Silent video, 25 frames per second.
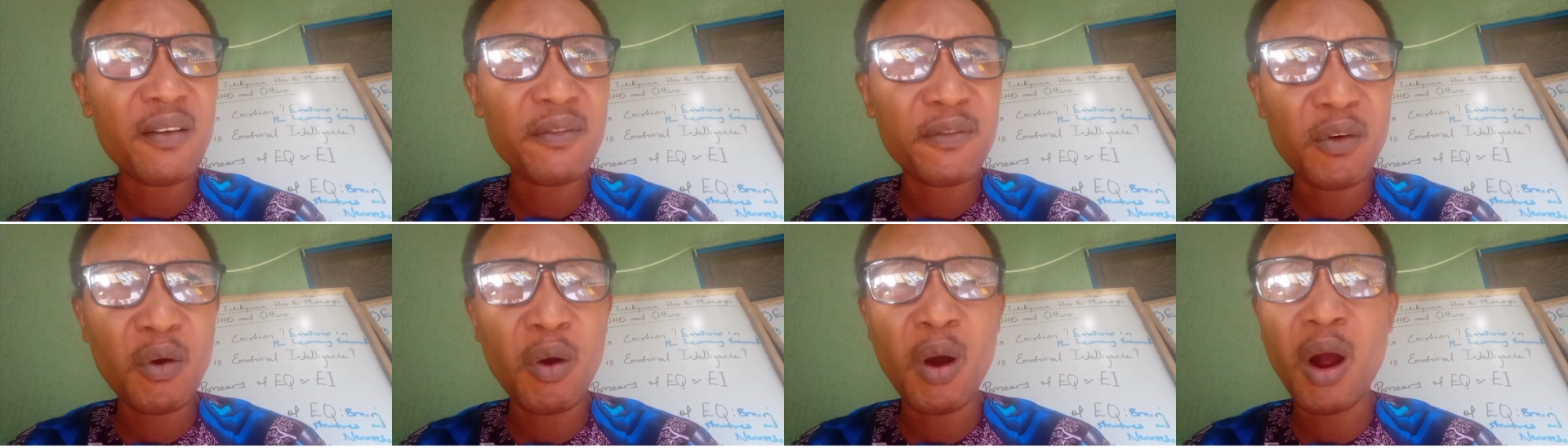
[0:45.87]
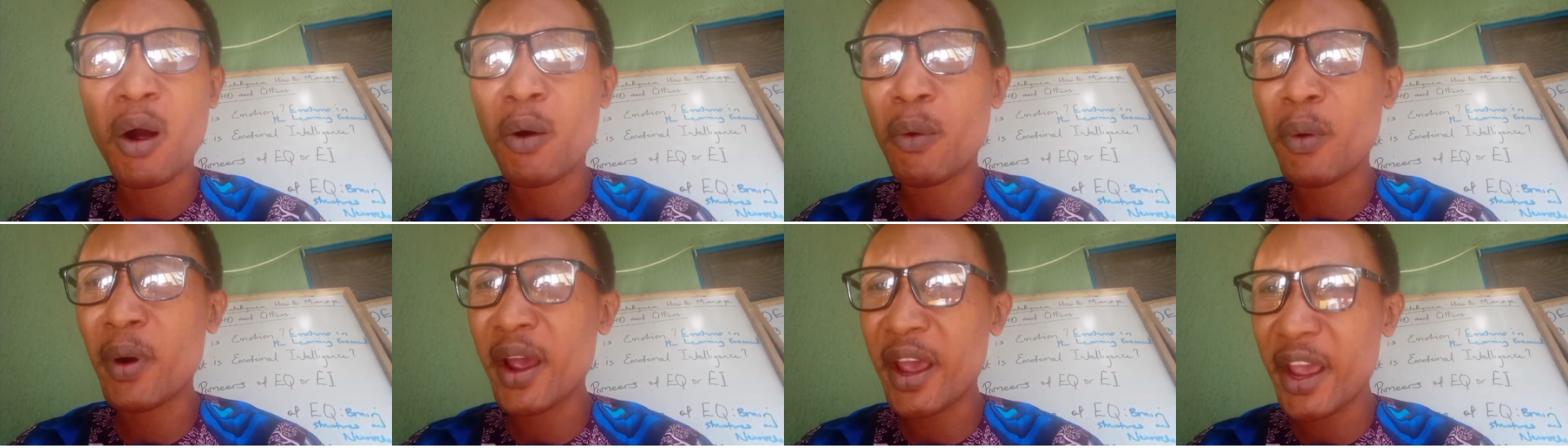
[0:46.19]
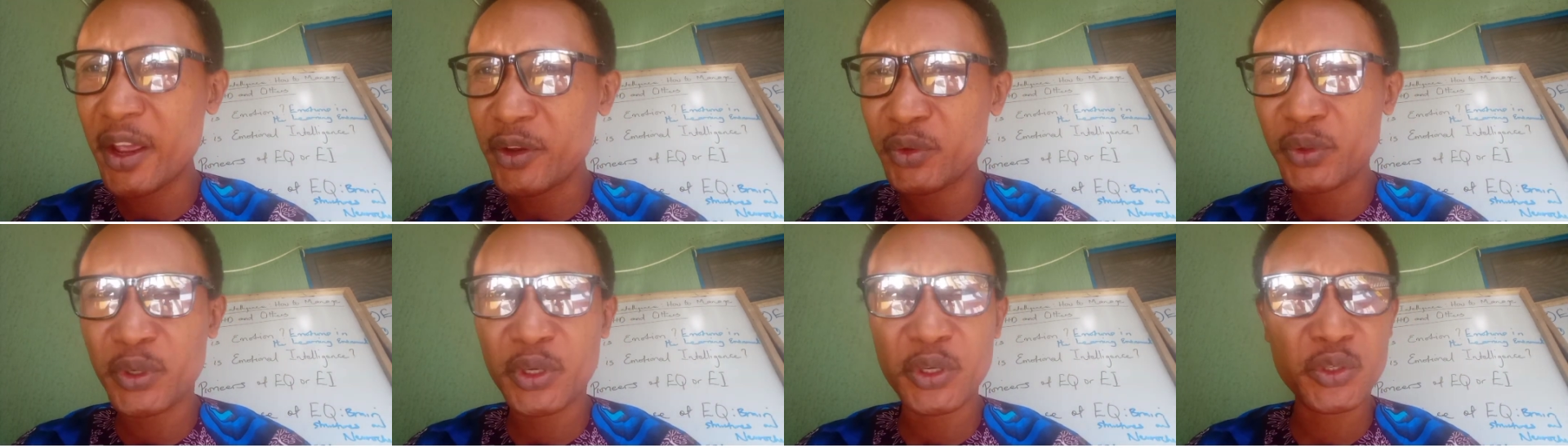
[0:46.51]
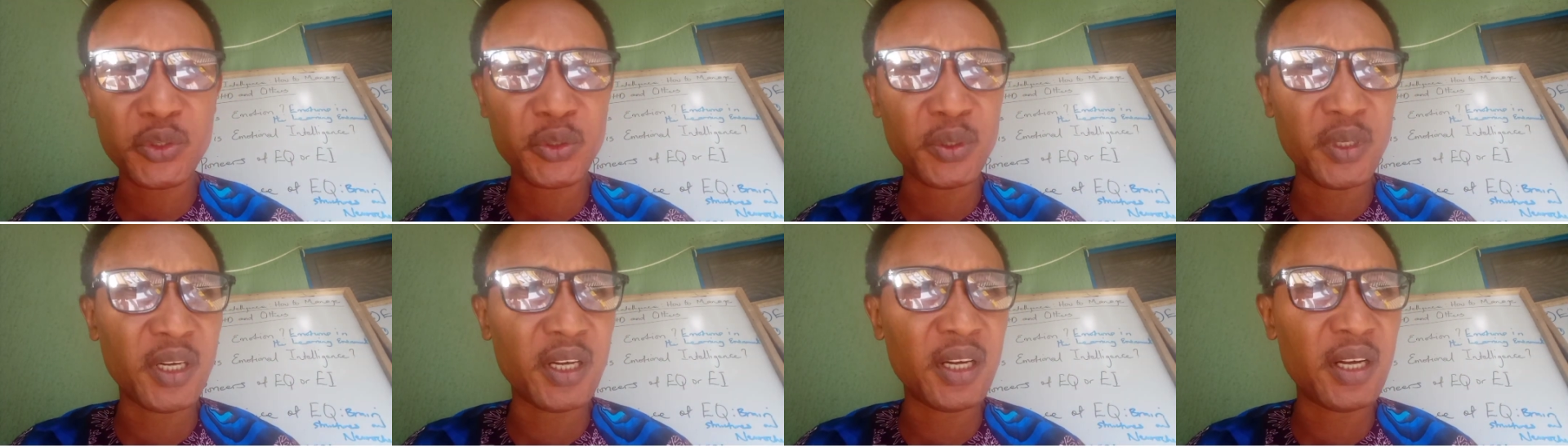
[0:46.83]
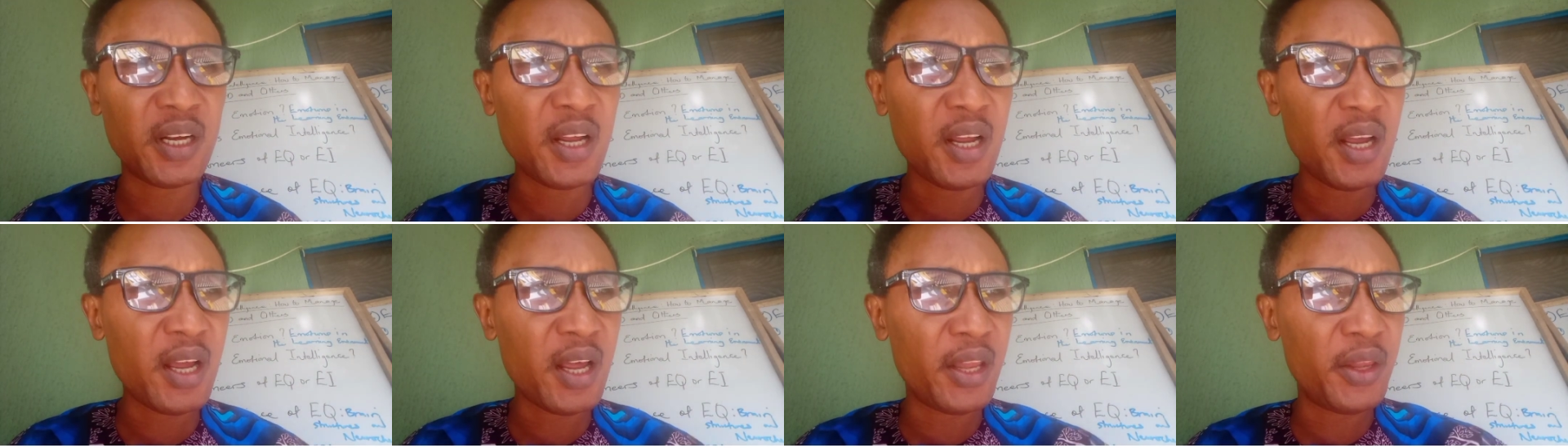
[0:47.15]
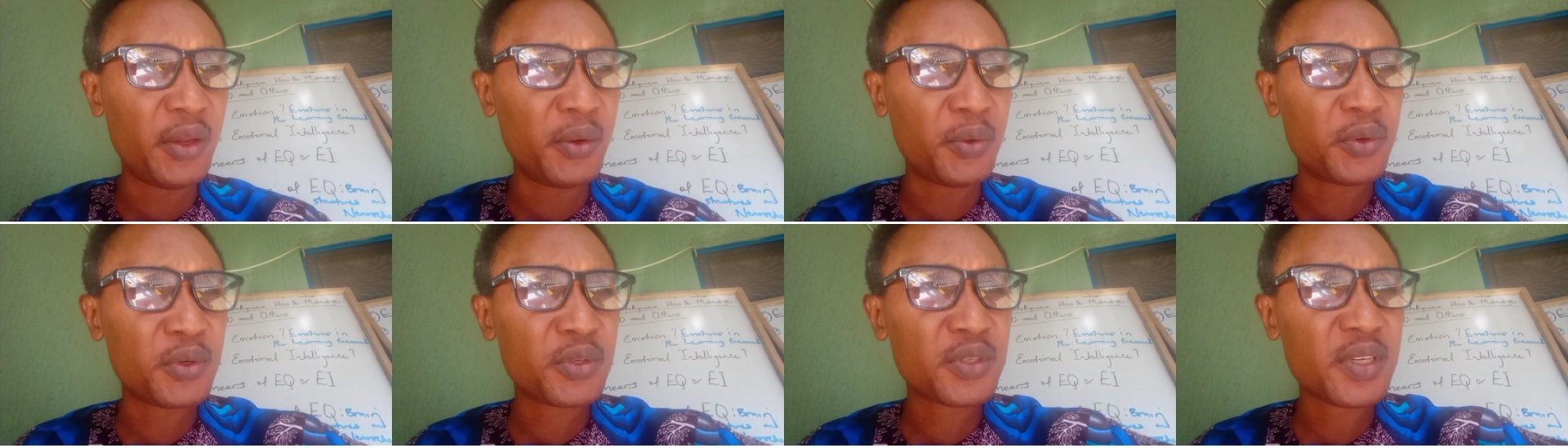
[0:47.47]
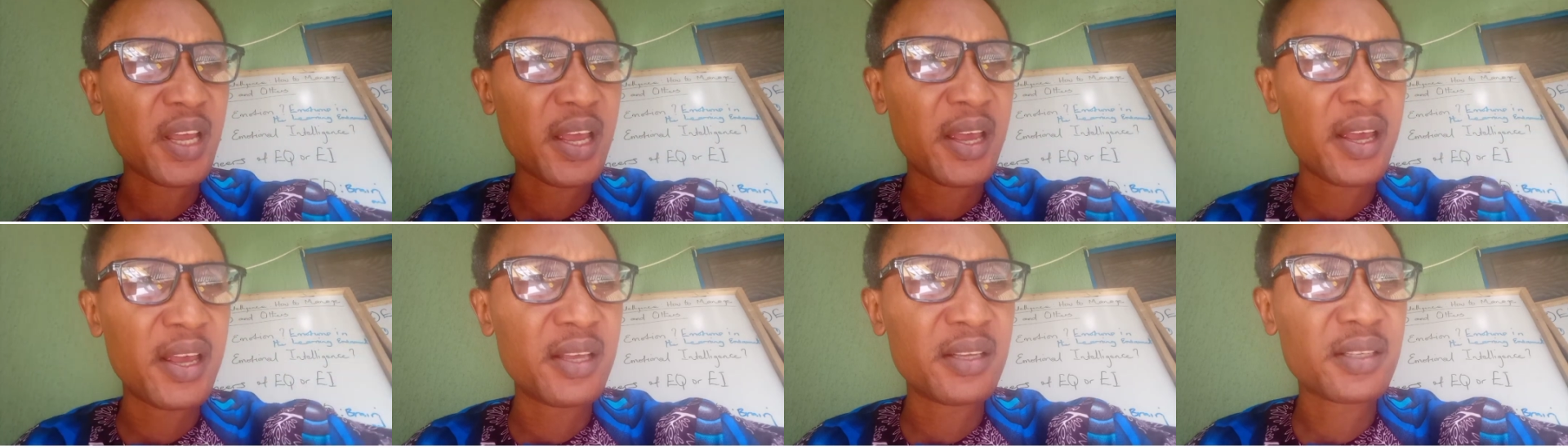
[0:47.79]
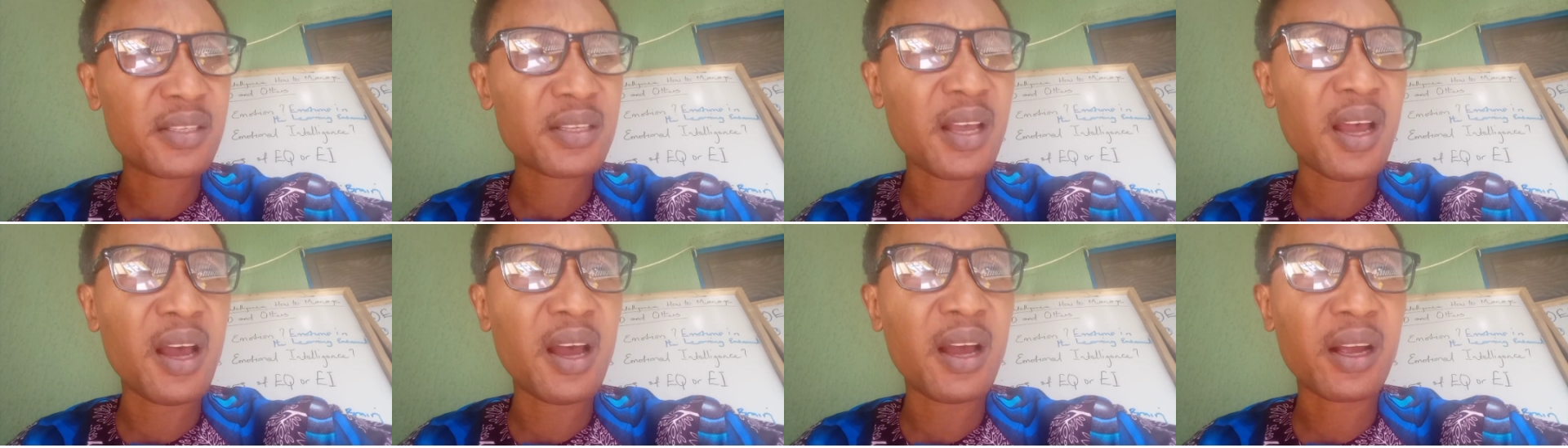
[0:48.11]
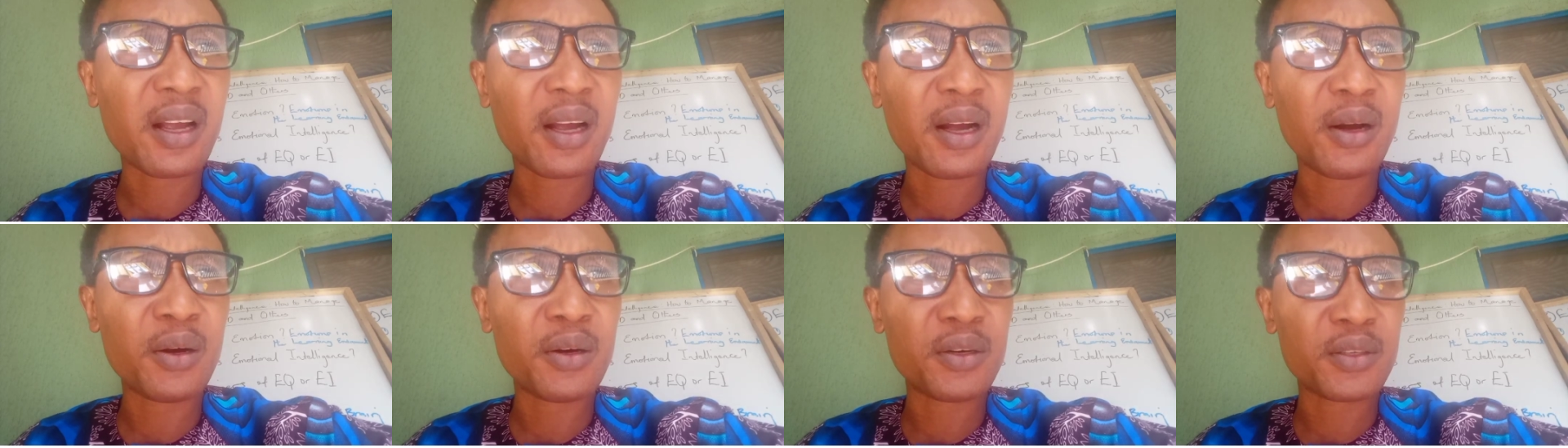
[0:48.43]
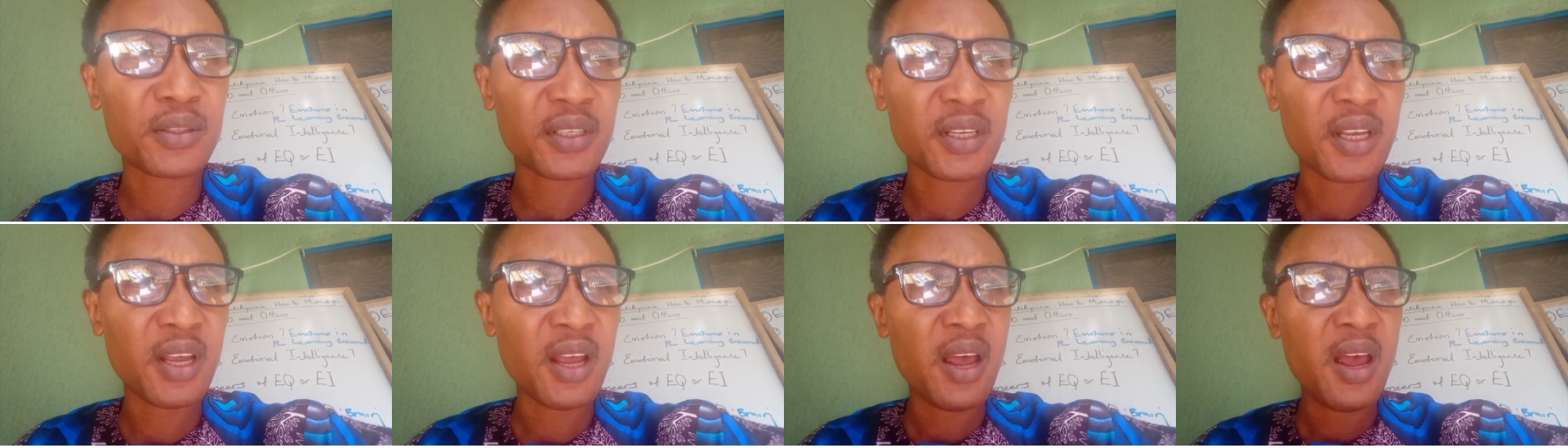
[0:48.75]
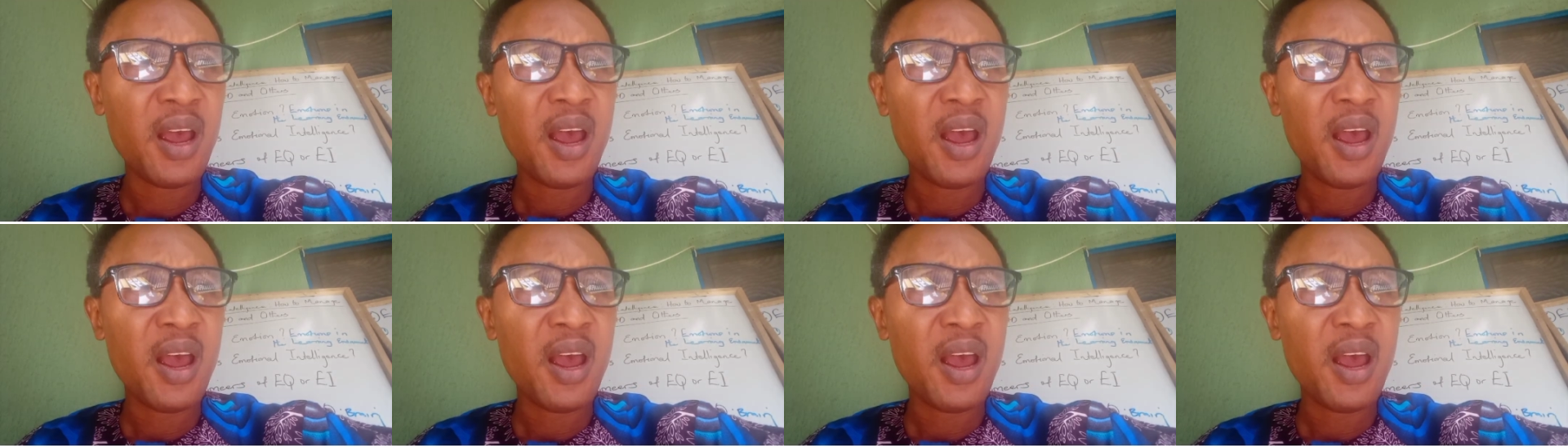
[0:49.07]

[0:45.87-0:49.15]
for our educational neuroscience course.